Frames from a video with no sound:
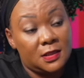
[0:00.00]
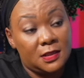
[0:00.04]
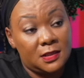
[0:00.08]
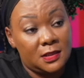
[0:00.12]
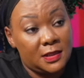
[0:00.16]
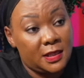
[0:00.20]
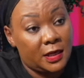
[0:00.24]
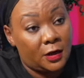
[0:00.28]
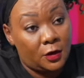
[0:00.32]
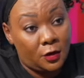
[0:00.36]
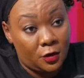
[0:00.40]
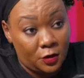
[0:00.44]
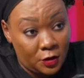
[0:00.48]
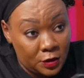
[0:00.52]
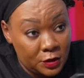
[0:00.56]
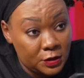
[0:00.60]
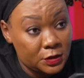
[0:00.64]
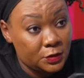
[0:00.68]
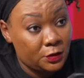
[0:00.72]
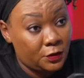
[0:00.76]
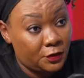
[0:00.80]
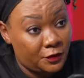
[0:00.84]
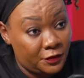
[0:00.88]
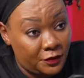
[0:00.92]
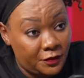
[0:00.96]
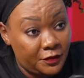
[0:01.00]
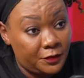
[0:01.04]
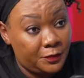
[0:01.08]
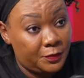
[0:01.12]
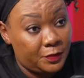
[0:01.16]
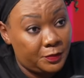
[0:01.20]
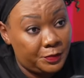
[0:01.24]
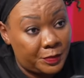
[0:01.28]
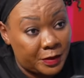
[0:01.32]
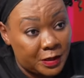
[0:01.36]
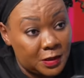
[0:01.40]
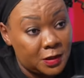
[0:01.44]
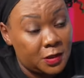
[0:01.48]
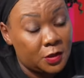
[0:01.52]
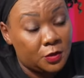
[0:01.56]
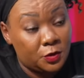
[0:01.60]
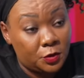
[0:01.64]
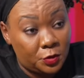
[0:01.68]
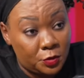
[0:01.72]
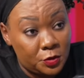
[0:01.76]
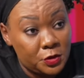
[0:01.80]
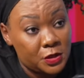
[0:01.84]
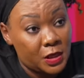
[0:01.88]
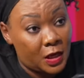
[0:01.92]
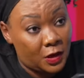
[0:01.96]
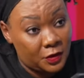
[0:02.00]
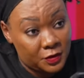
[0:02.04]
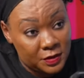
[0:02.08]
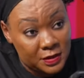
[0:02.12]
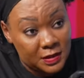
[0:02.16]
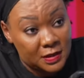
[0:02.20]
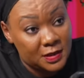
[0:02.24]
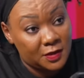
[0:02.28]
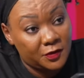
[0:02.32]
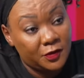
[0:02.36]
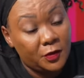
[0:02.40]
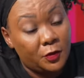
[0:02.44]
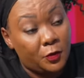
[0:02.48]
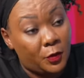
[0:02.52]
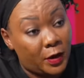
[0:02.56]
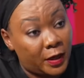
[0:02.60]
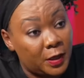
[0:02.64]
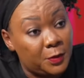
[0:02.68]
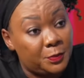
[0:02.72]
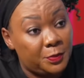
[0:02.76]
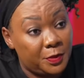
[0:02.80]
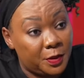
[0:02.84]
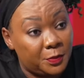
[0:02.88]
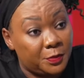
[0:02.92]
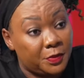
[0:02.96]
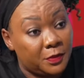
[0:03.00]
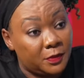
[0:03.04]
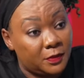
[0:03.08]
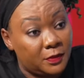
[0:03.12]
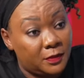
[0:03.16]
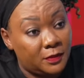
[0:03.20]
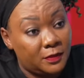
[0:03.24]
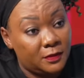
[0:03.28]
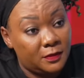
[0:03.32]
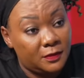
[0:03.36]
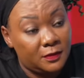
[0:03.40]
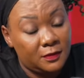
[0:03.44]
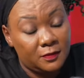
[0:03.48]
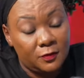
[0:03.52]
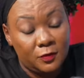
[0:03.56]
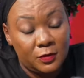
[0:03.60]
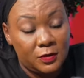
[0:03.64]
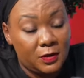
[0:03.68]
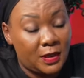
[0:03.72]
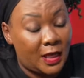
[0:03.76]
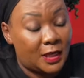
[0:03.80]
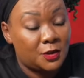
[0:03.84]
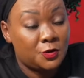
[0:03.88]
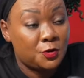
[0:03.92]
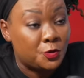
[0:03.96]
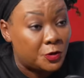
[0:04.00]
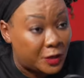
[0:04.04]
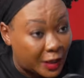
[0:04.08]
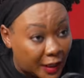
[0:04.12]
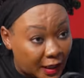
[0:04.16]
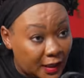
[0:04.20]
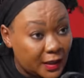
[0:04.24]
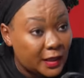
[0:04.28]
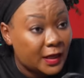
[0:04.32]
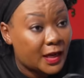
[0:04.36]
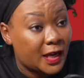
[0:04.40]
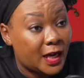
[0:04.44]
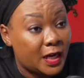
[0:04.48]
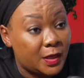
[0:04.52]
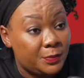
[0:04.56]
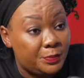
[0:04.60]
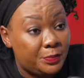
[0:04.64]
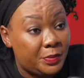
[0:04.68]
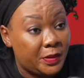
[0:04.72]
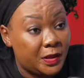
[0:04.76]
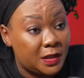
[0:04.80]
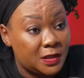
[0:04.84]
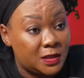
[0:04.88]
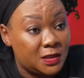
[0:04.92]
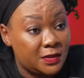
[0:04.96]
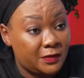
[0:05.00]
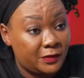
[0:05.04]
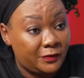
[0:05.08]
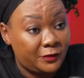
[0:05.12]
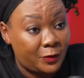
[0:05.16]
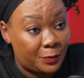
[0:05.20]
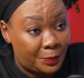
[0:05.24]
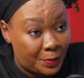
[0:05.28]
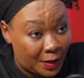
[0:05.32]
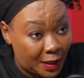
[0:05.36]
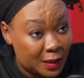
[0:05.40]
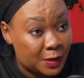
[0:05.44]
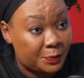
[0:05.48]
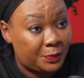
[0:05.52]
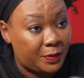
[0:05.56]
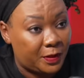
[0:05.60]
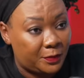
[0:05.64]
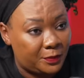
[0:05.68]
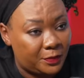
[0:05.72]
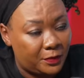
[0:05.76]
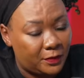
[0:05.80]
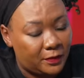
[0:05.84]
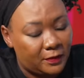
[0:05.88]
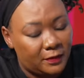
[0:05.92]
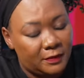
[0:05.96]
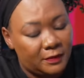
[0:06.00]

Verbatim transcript: did a lot of building right. those houses for white people. Yes. That today so, they can't build for black people.